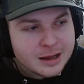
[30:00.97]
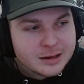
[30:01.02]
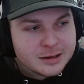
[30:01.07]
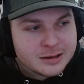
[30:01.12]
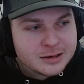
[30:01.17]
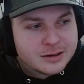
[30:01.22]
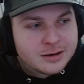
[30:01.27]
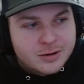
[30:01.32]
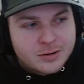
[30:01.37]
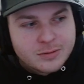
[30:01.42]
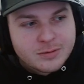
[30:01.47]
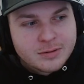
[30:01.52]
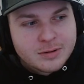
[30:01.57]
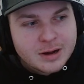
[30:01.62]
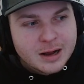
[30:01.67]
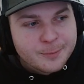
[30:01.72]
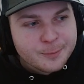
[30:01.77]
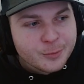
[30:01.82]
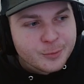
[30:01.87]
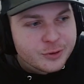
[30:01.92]
You know,
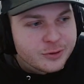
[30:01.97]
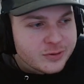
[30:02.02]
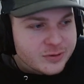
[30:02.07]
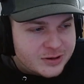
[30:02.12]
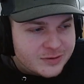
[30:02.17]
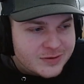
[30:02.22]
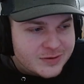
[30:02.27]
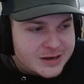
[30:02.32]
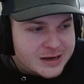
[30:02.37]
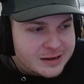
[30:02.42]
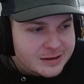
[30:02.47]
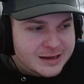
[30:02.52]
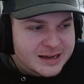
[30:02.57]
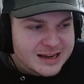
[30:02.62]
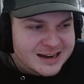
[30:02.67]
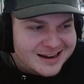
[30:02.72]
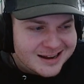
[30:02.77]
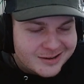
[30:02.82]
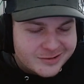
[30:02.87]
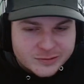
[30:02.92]
I'm wondering if he had like
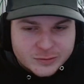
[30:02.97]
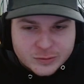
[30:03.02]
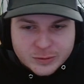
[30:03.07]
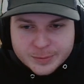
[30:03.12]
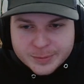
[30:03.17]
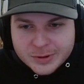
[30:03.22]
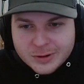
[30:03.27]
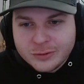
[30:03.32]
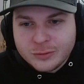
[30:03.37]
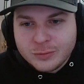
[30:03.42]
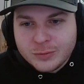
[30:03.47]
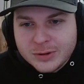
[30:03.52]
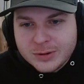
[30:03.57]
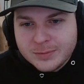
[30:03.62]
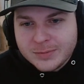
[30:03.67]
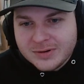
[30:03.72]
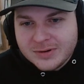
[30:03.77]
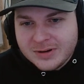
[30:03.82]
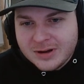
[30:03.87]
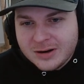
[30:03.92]
an escort, because wouldn't
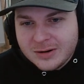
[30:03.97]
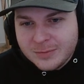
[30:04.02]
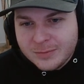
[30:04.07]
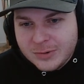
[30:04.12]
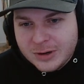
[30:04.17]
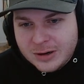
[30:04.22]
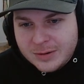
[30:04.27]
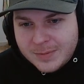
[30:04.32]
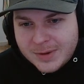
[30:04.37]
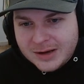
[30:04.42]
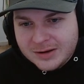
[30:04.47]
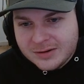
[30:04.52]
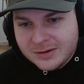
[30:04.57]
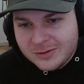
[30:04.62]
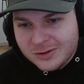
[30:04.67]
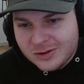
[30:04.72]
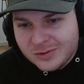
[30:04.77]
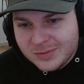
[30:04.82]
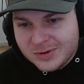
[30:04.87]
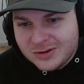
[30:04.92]
it make
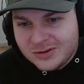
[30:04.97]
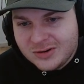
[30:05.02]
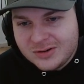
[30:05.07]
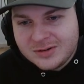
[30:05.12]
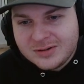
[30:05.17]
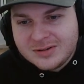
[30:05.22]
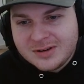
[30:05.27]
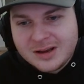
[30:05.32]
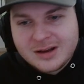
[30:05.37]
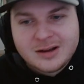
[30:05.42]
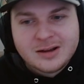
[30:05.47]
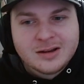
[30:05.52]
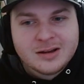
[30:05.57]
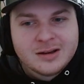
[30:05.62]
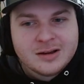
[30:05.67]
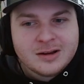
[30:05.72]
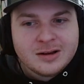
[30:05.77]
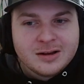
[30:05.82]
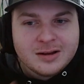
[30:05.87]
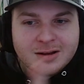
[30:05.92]
sense to Messena
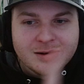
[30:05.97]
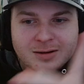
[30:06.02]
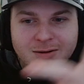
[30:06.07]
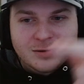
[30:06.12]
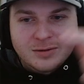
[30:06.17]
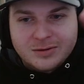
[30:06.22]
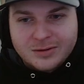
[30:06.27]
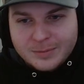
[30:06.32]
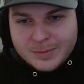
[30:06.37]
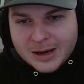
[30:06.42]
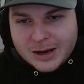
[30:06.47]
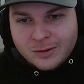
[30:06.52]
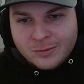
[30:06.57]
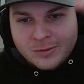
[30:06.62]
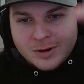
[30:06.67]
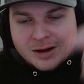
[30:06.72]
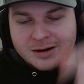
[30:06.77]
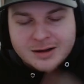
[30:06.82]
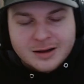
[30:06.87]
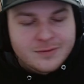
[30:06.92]
somehow
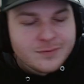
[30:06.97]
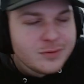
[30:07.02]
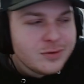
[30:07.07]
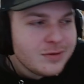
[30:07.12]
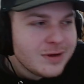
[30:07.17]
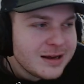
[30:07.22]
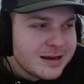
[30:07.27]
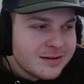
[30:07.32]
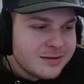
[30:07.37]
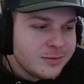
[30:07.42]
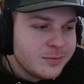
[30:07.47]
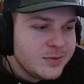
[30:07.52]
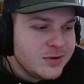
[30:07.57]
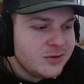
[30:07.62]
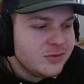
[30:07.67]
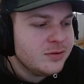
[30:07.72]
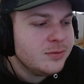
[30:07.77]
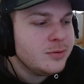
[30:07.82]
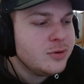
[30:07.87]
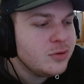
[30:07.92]
rendezvous? I guess it'd be
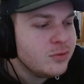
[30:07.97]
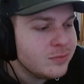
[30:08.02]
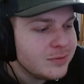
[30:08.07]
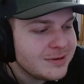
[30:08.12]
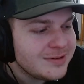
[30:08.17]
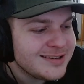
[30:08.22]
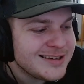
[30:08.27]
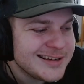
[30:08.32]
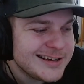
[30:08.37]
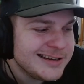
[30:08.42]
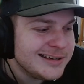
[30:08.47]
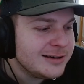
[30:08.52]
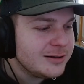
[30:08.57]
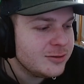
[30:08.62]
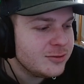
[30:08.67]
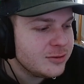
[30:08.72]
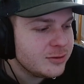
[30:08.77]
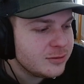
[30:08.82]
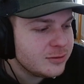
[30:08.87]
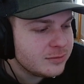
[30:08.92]
just too risky, and it
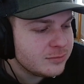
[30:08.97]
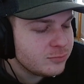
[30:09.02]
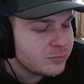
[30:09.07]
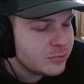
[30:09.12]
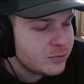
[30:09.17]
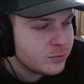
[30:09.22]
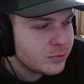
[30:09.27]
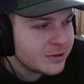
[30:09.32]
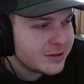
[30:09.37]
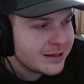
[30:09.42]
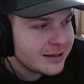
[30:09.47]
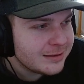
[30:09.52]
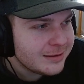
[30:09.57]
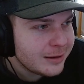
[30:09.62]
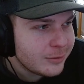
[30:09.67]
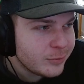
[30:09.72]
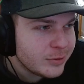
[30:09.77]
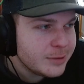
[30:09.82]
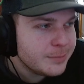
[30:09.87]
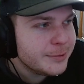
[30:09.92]
just wouldn't work out
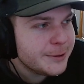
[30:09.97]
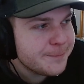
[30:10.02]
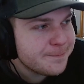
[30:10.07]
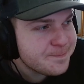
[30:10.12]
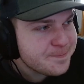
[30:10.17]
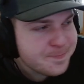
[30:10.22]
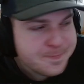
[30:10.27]
that way. But